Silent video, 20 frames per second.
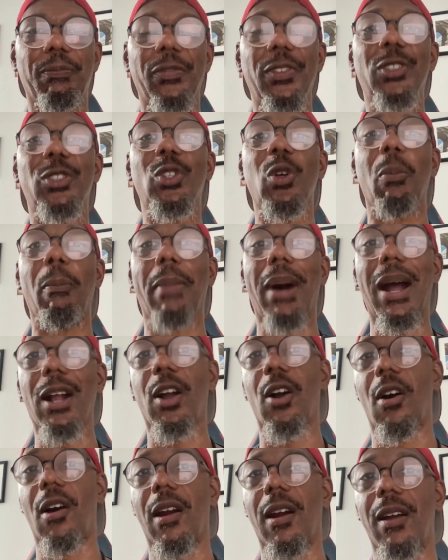so my
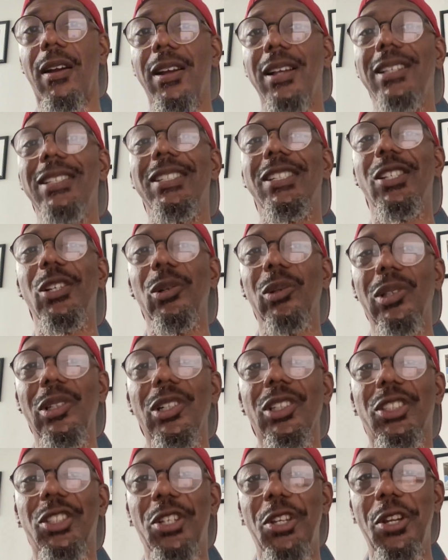car still
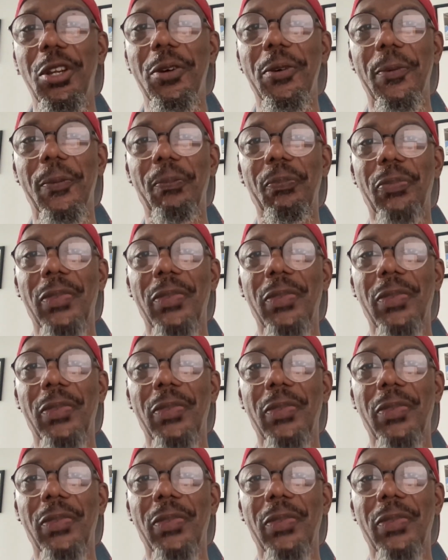looked new,